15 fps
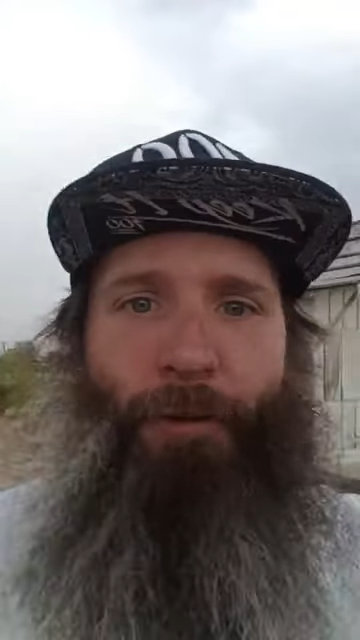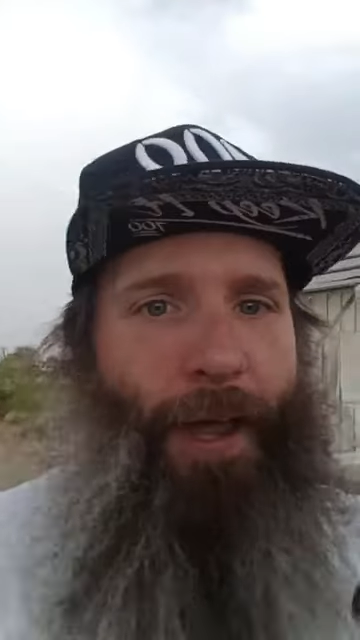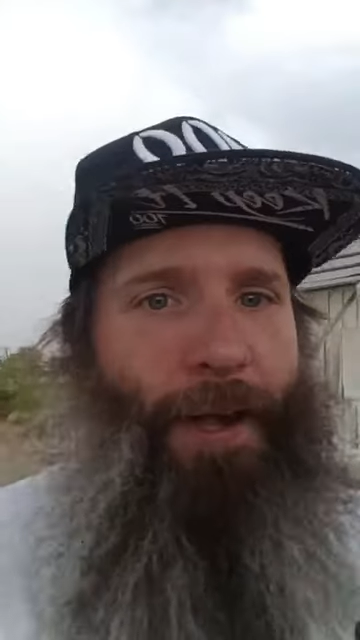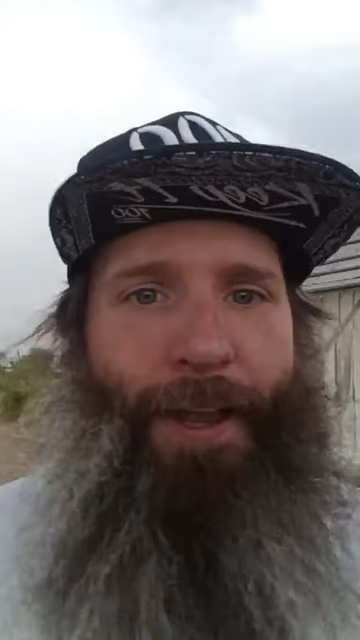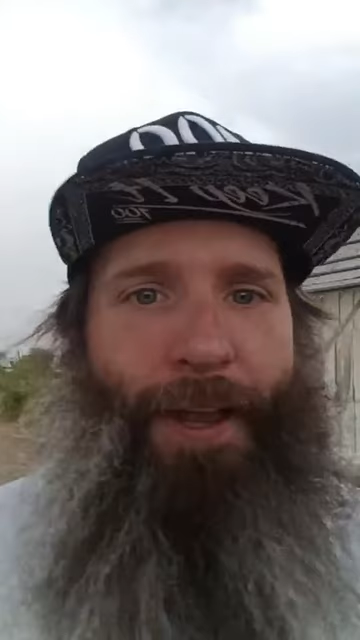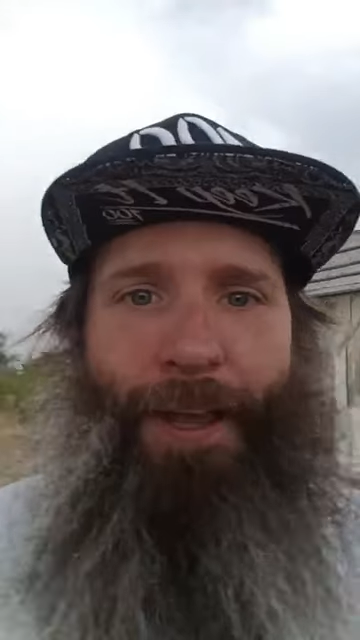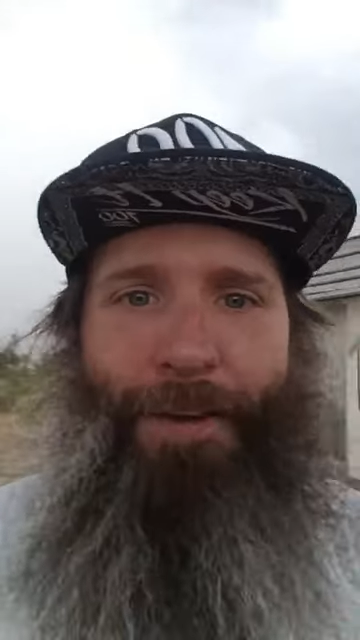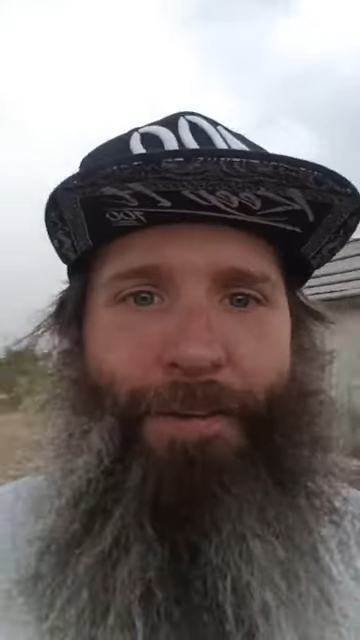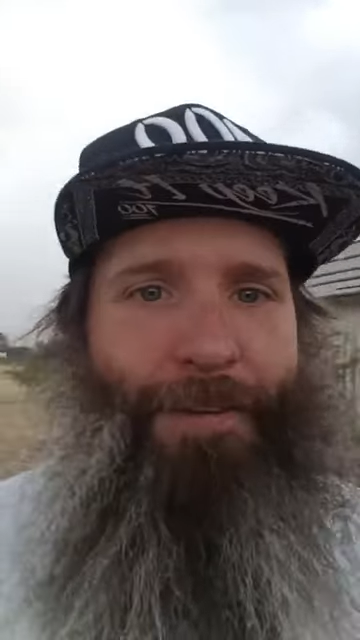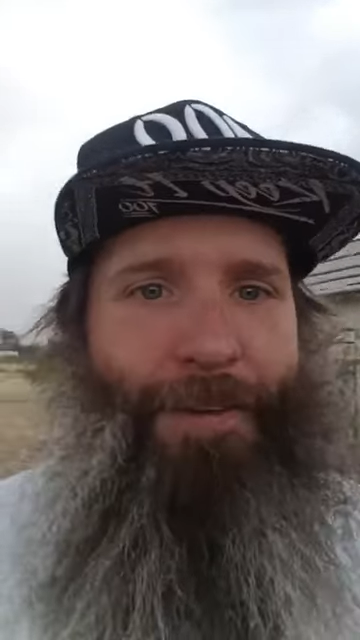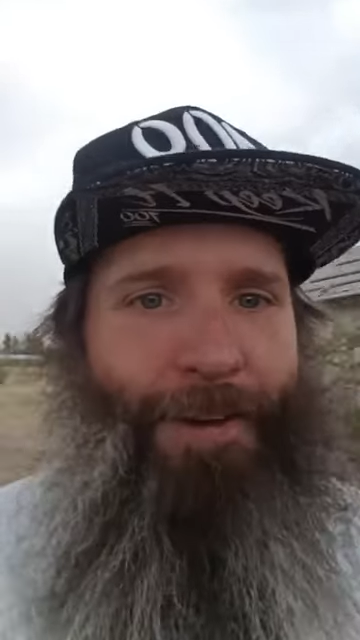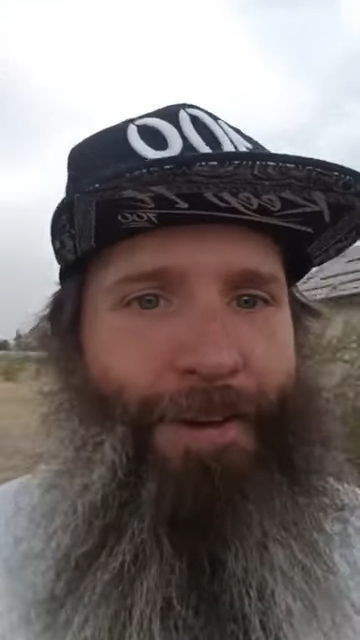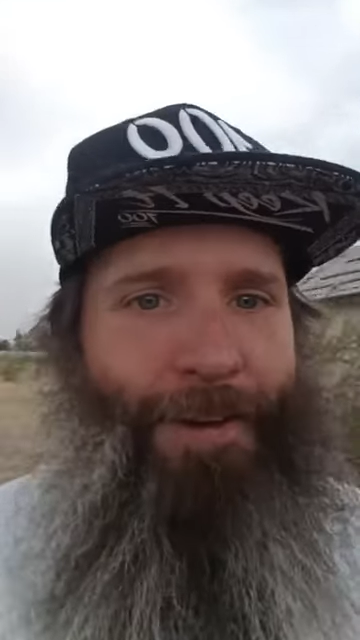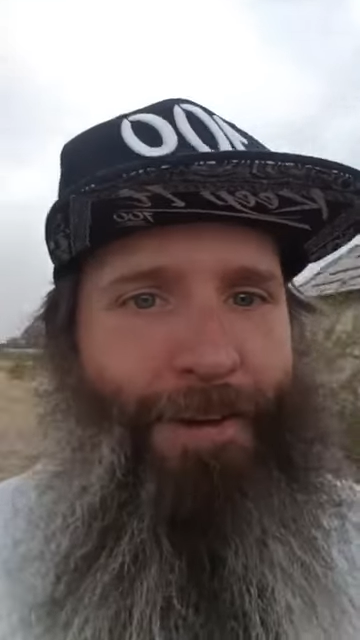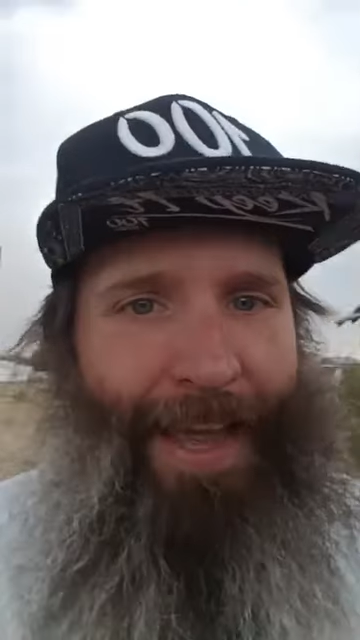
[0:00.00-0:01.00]

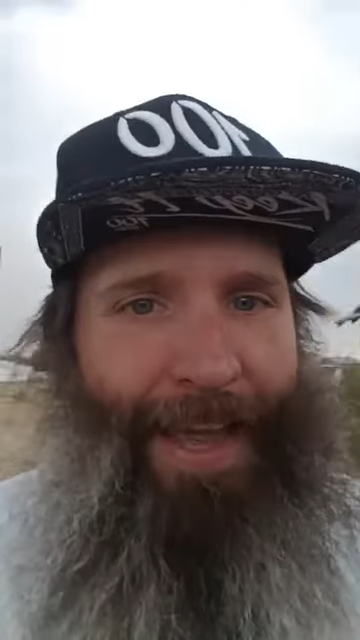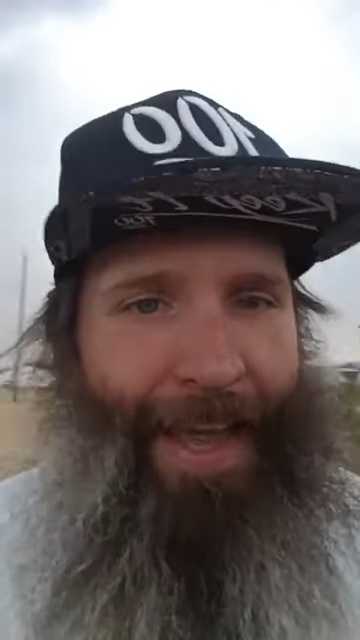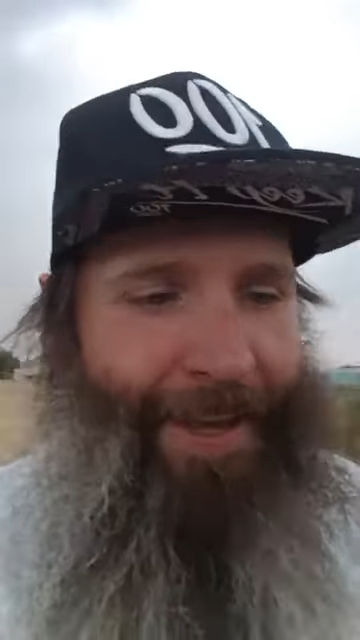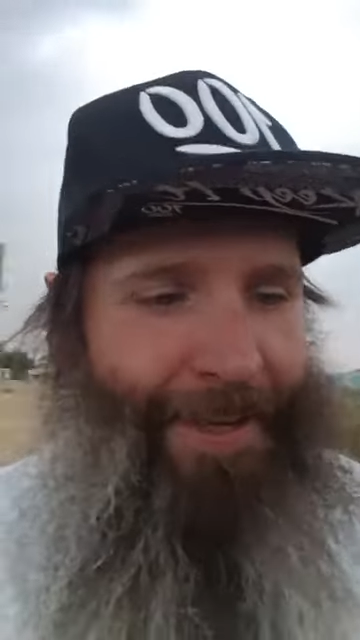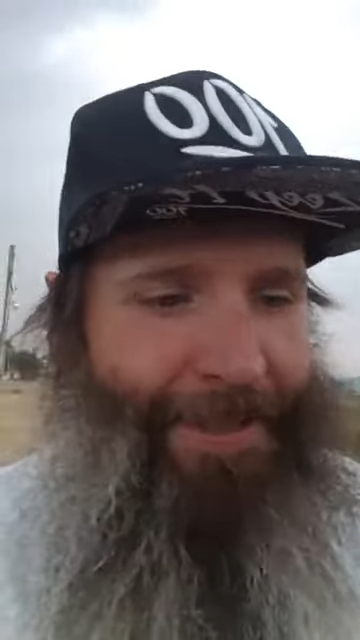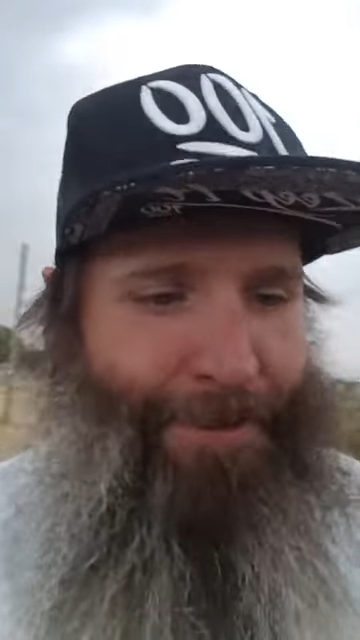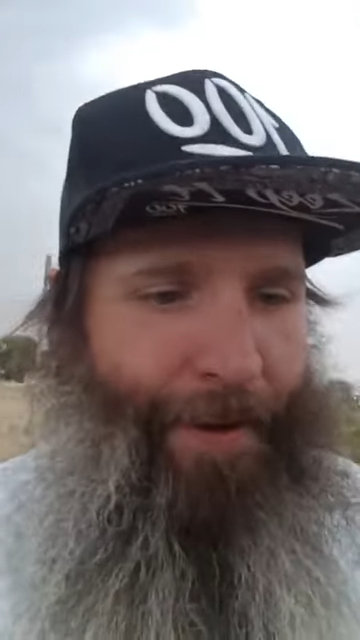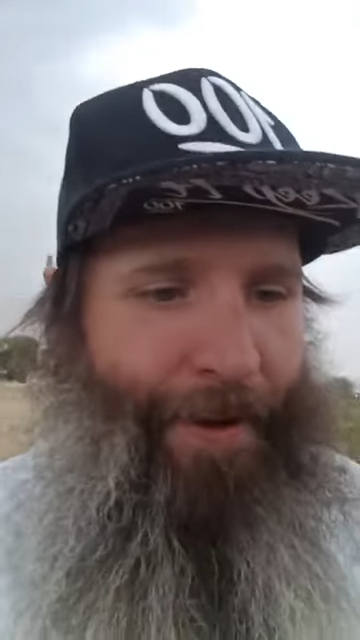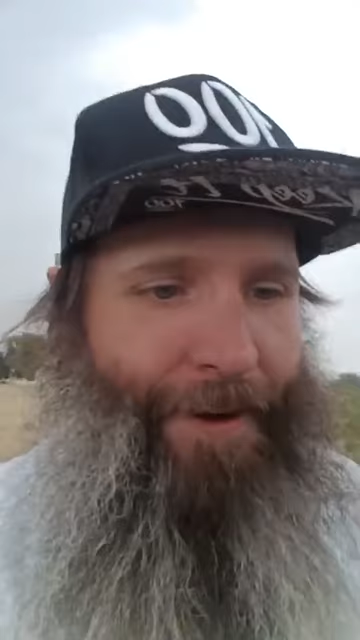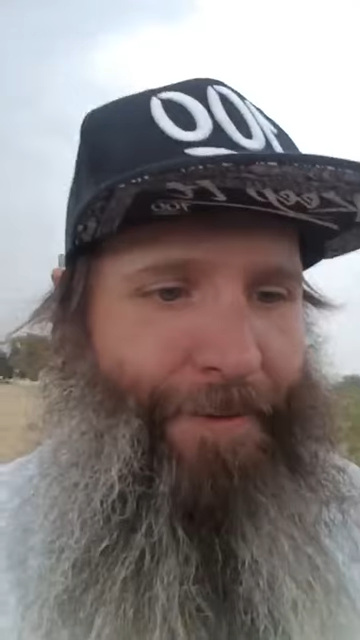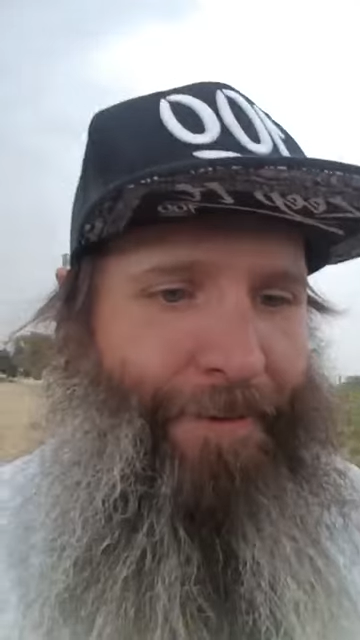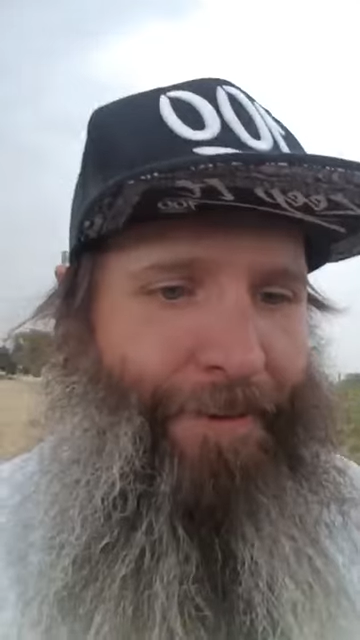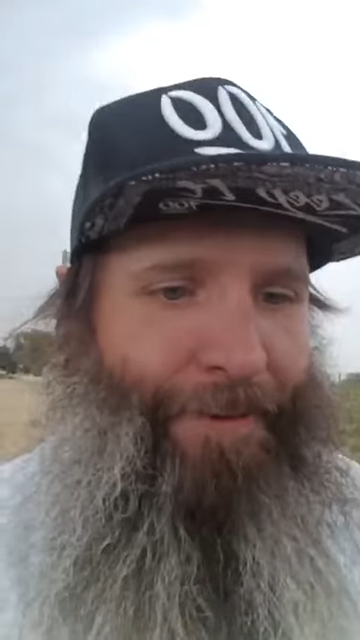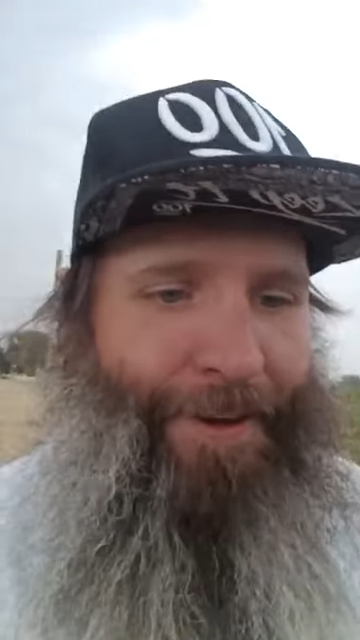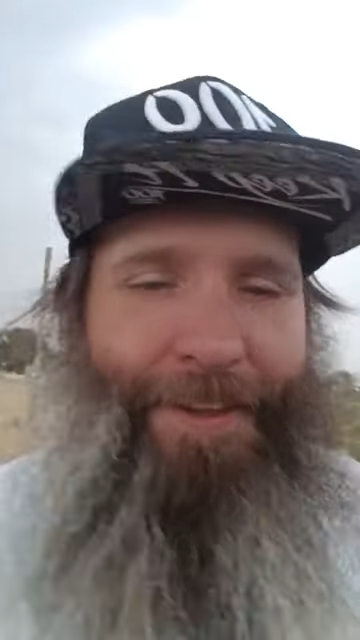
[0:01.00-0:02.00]
AC, your
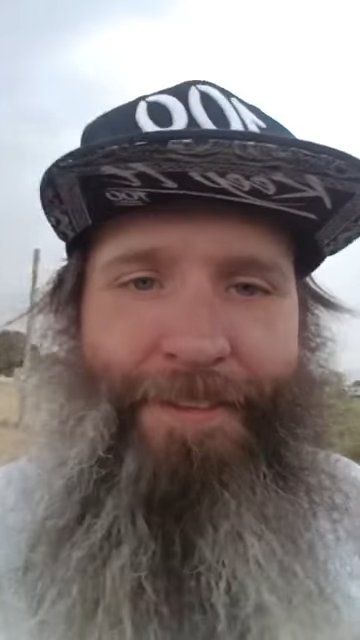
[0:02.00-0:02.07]
evaporator is